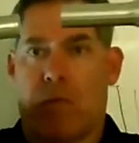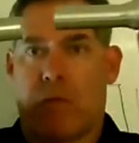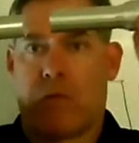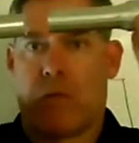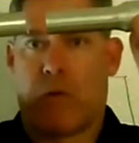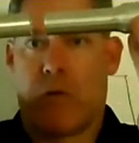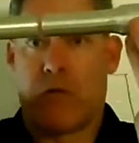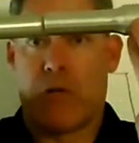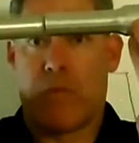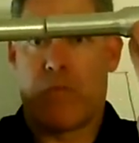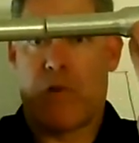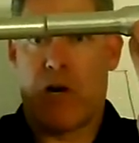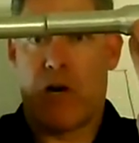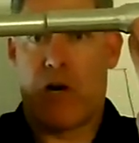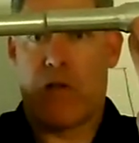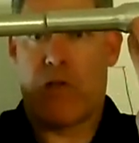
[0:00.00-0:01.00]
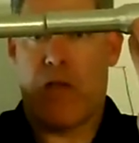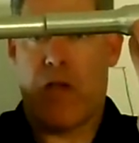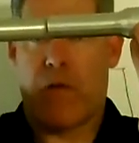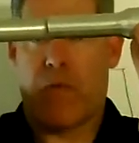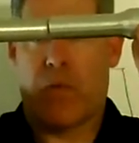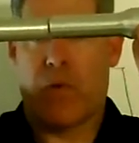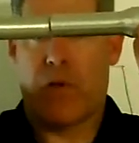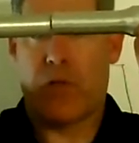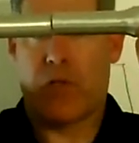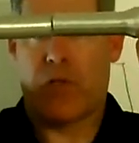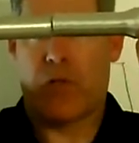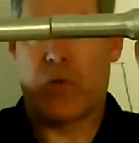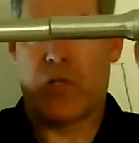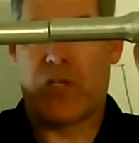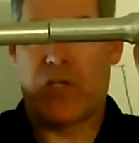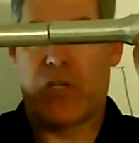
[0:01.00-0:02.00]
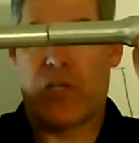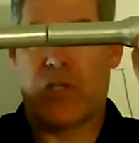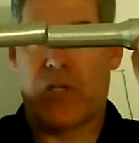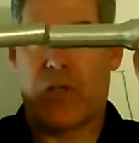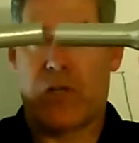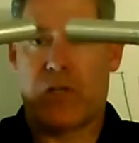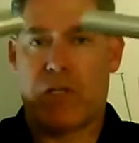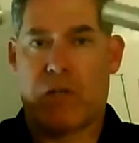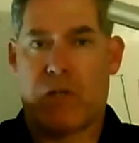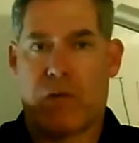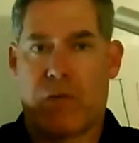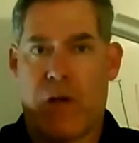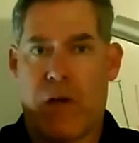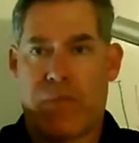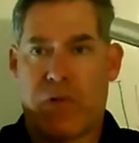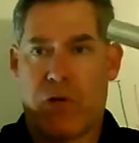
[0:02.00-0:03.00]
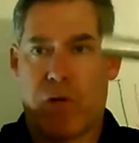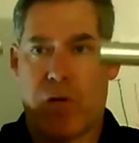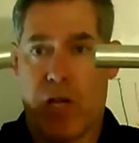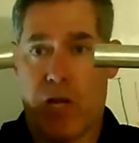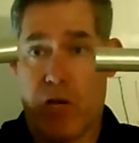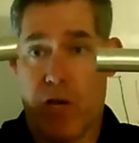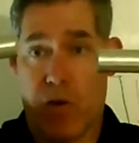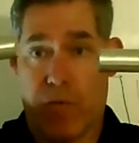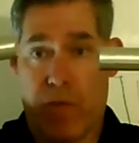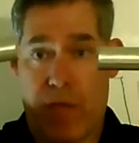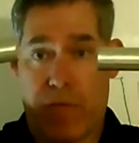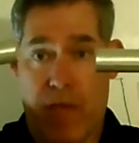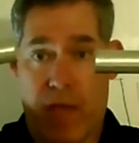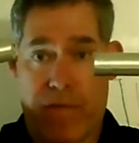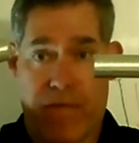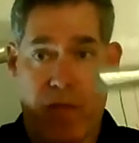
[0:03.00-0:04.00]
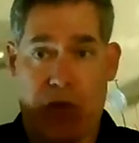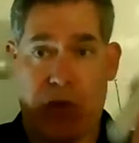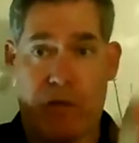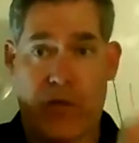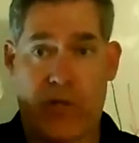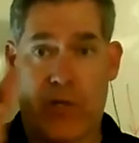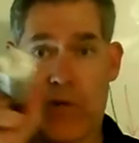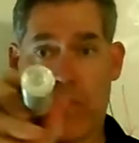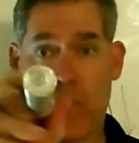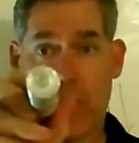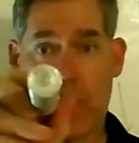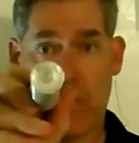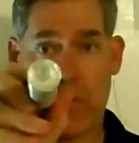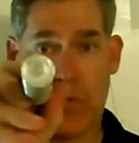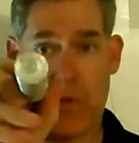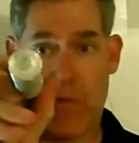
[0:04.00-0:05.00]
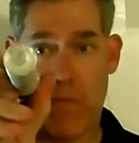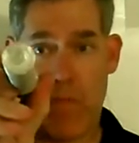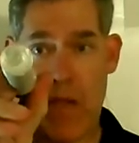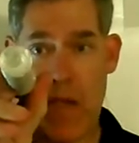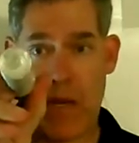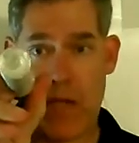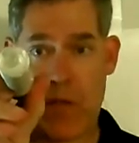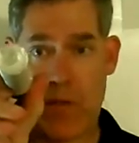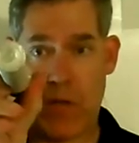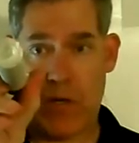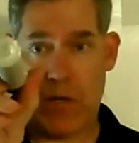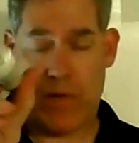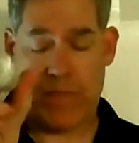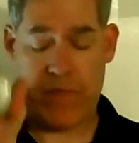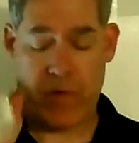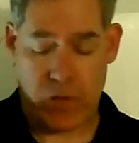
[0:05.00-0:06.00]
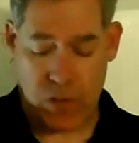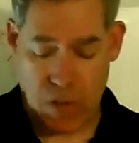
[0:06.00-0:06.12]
torsion bar that was twisted until it ruptured, and note that that failure surface is dramatically different.